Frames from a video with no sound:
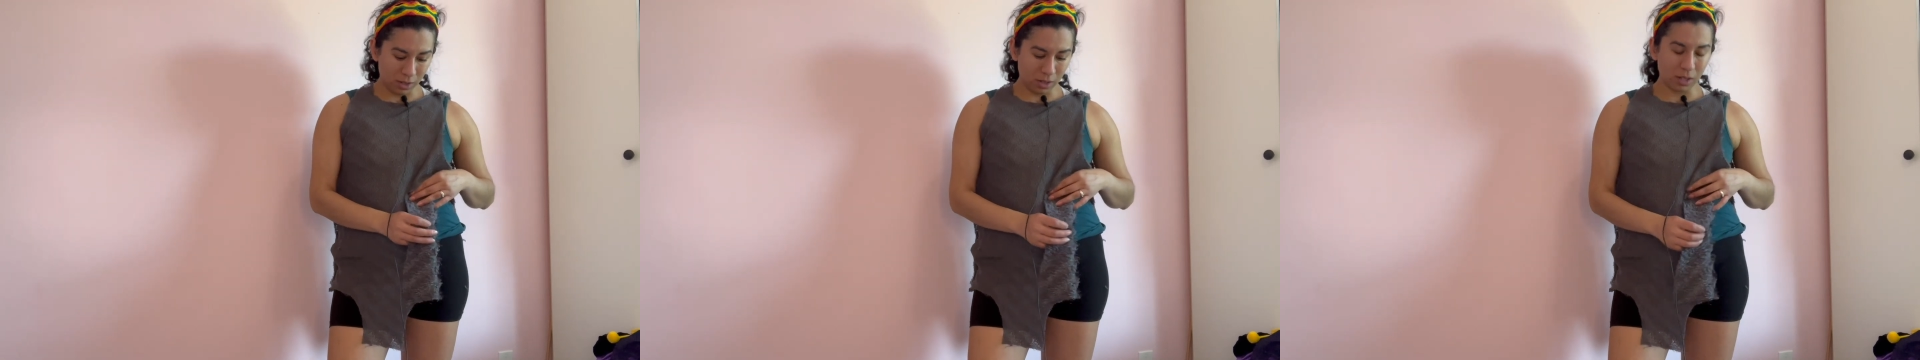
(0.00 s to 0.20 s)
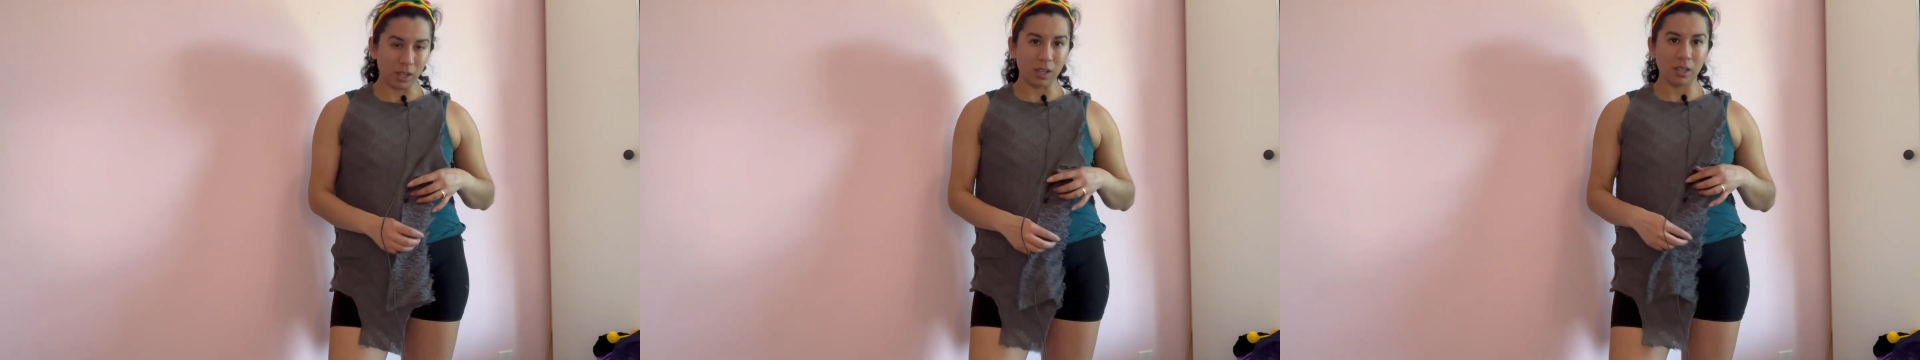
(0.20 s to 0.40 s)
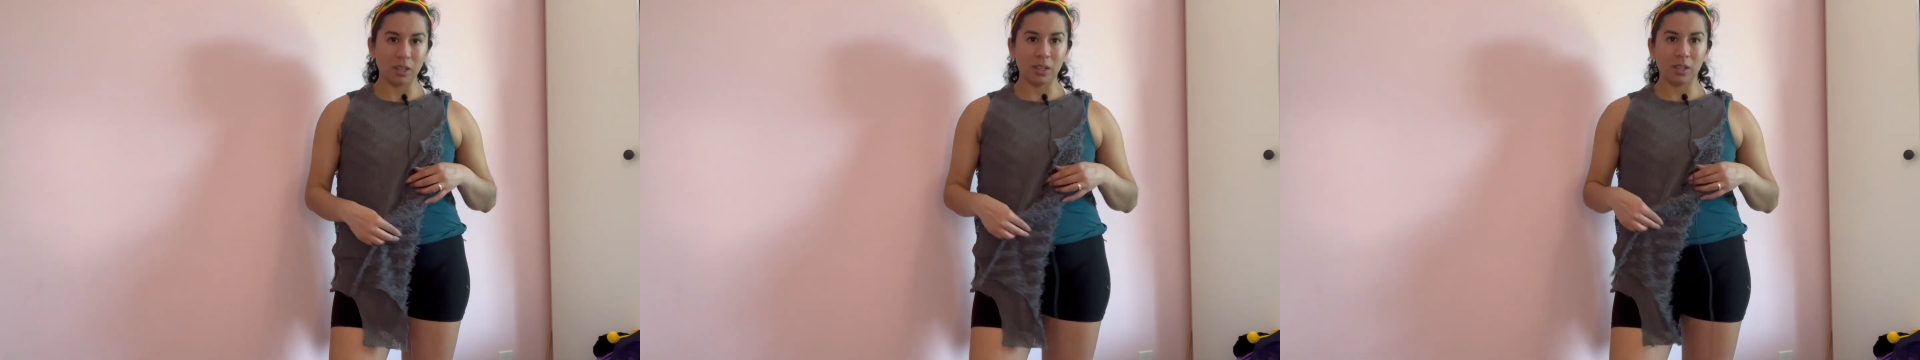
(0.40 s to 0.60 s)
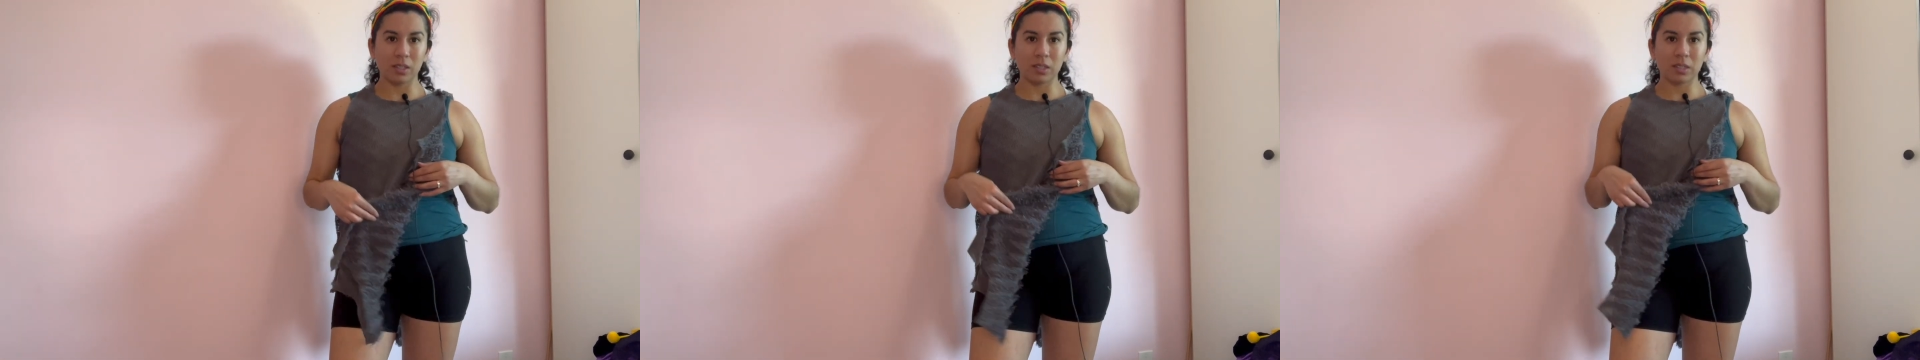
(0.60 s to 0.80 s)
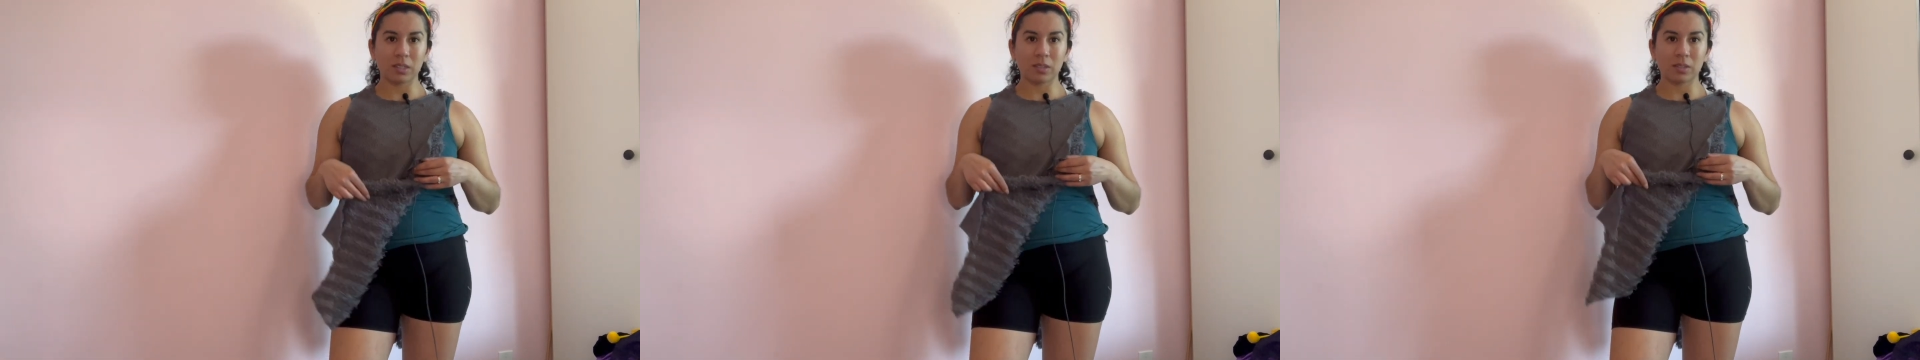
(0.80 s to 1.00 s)

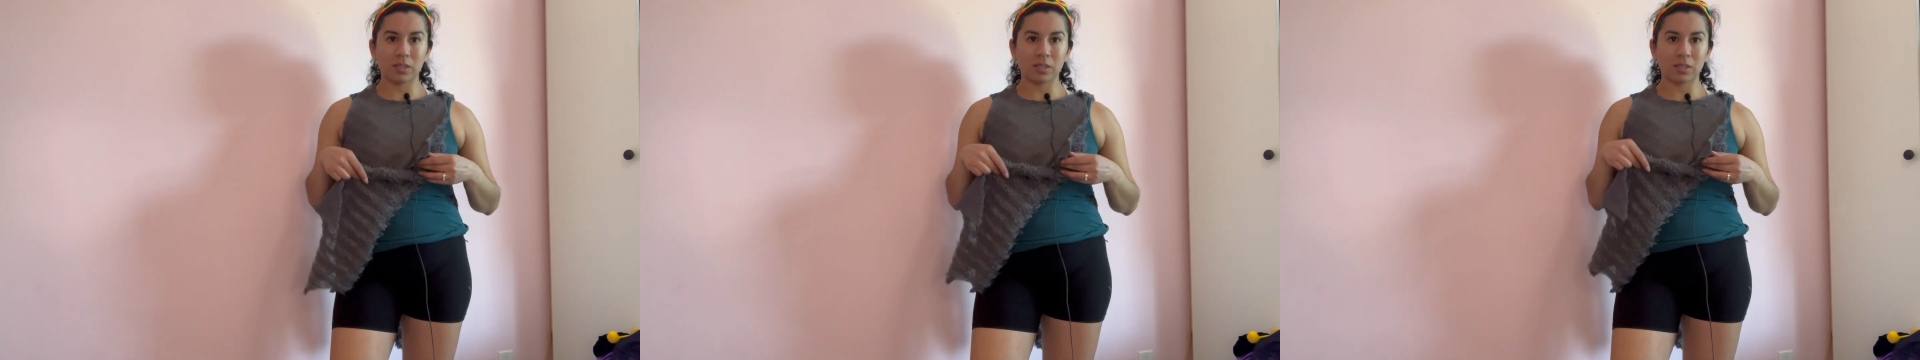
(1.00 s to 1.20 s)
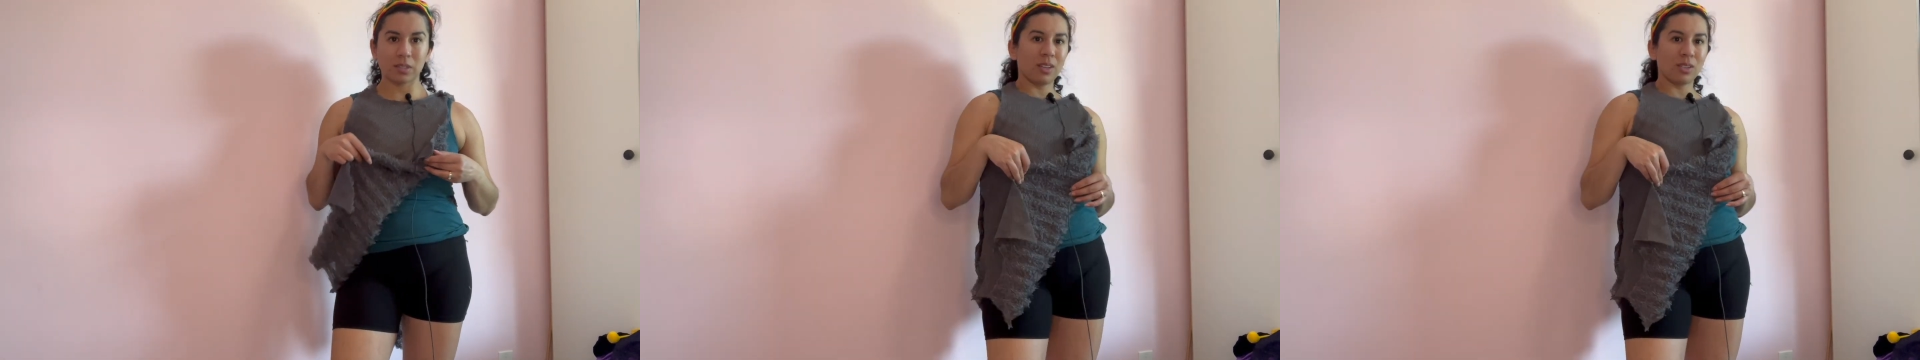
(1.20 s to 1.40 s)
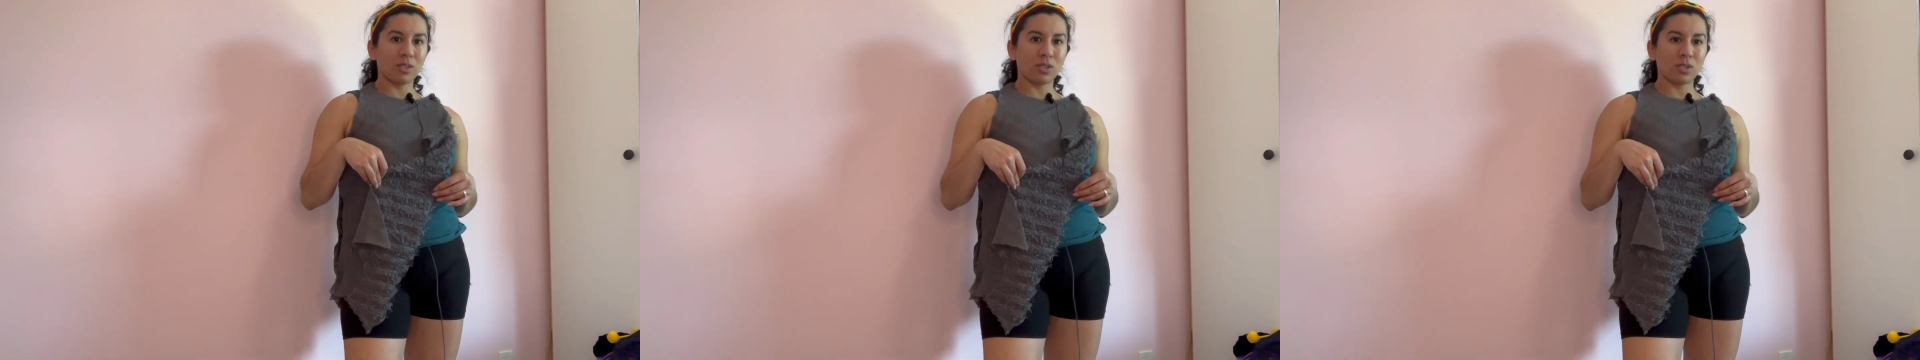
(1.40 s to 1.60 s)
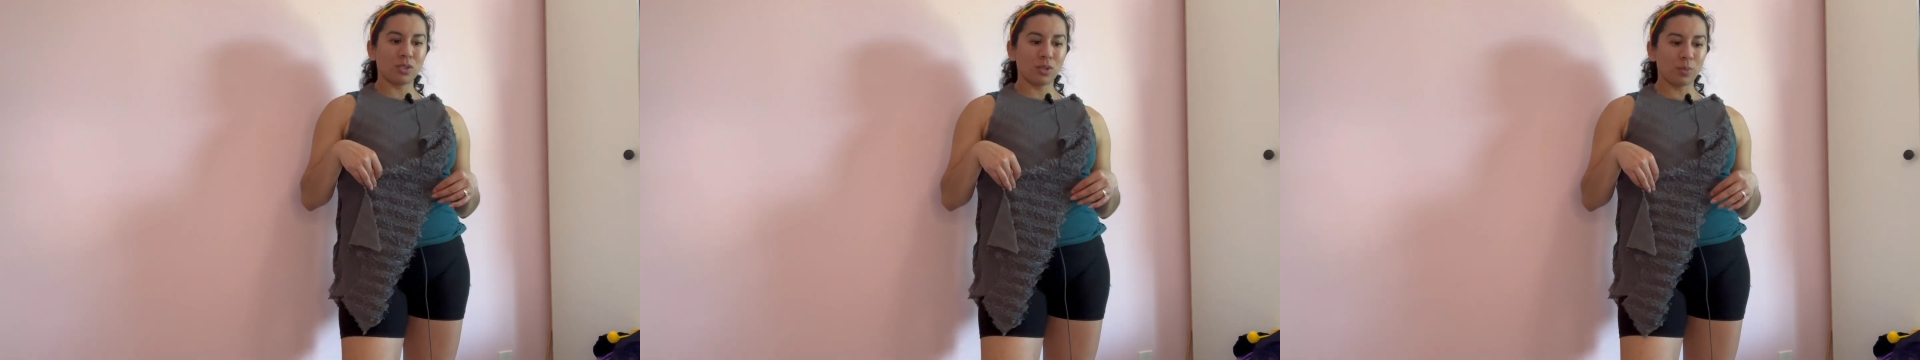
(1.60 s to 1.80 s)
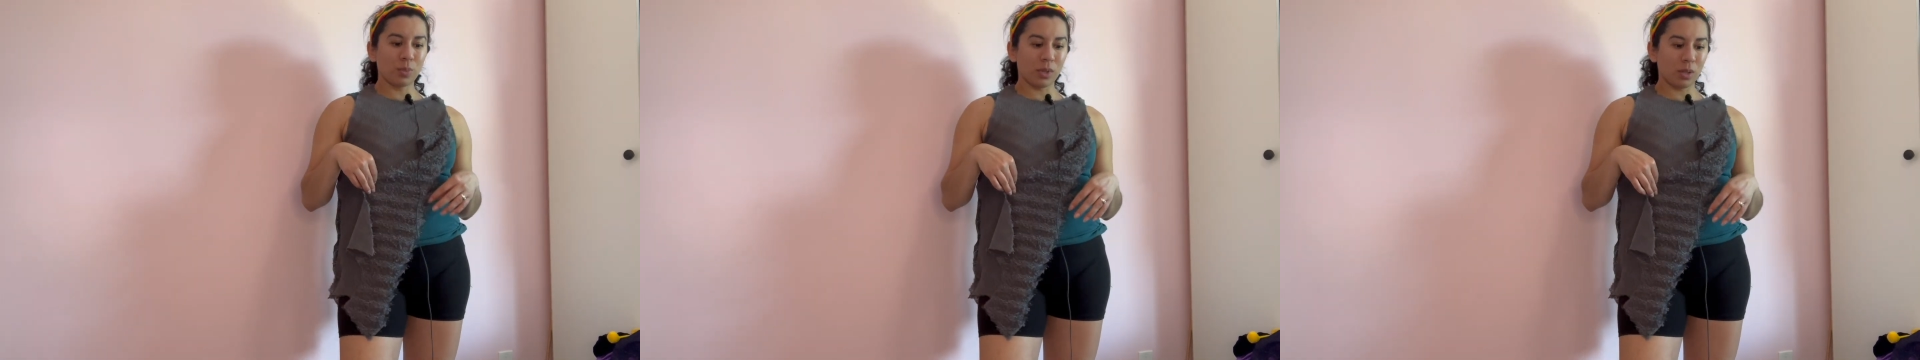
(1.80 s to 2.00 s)
It's
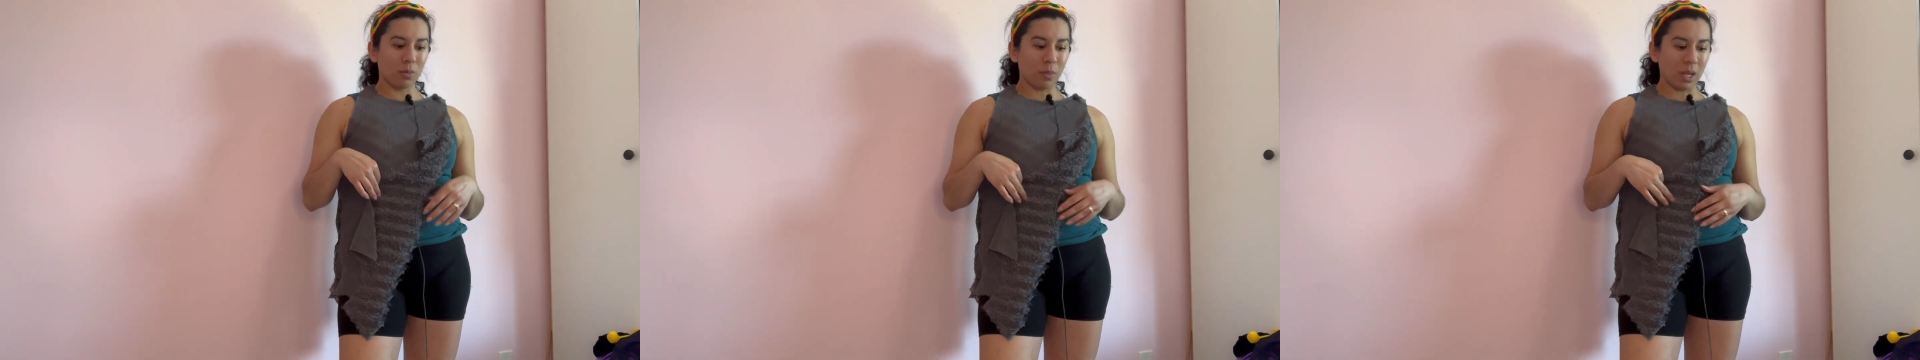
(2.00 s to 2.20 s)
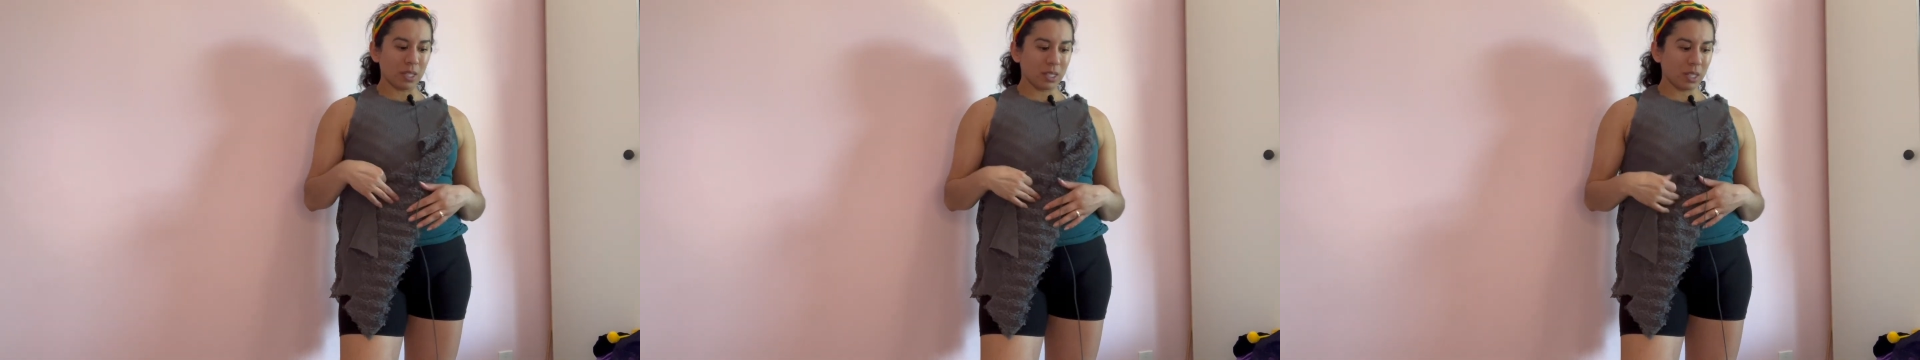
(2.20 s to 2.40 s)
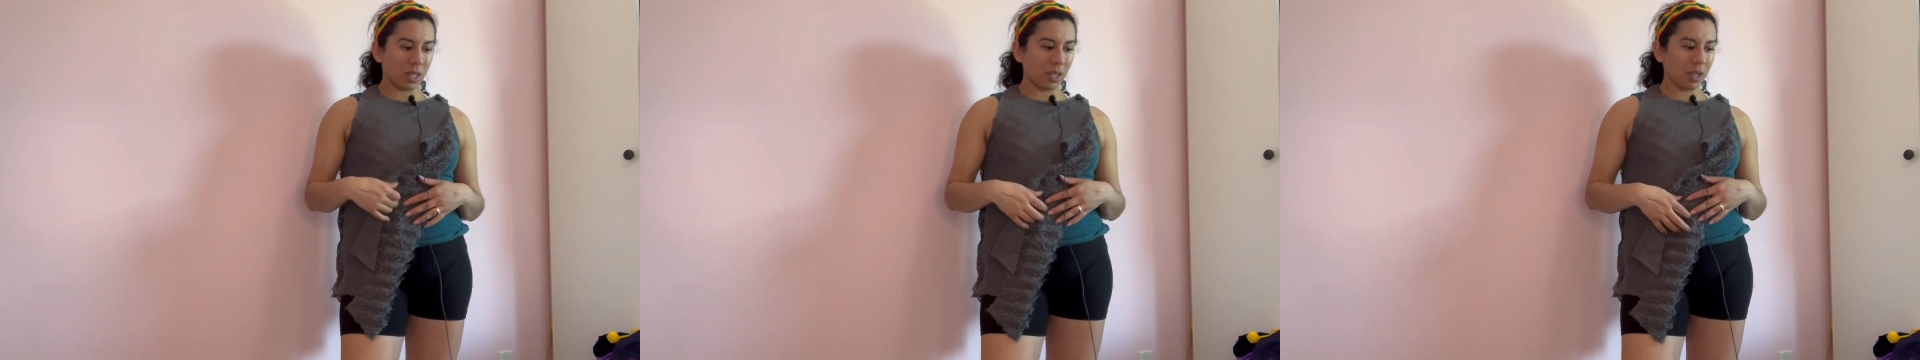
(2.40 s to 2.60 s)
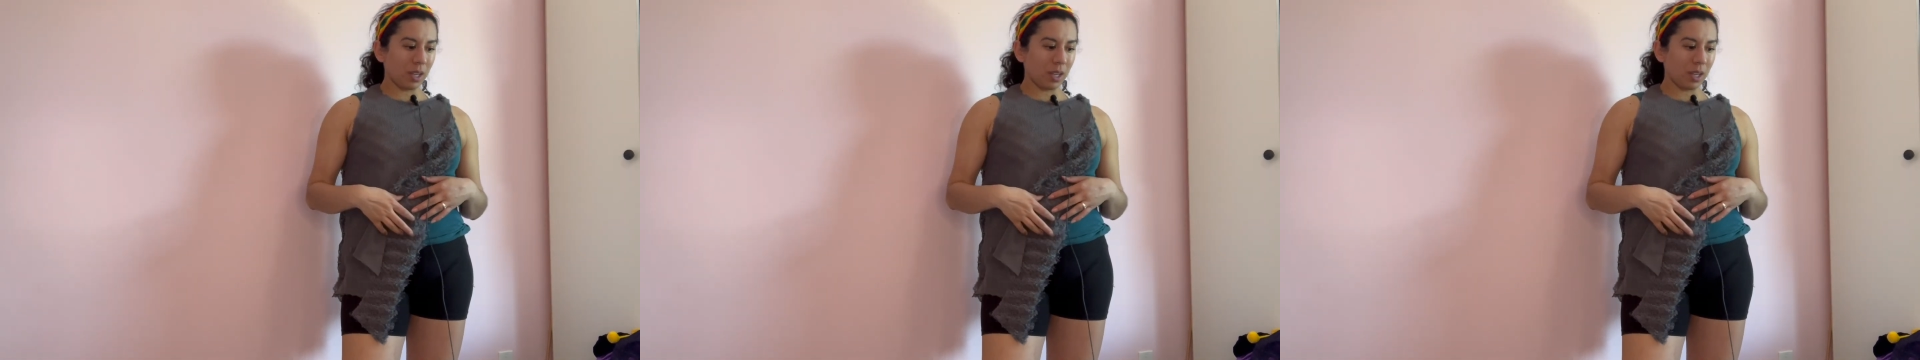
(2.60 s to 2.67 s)
super messy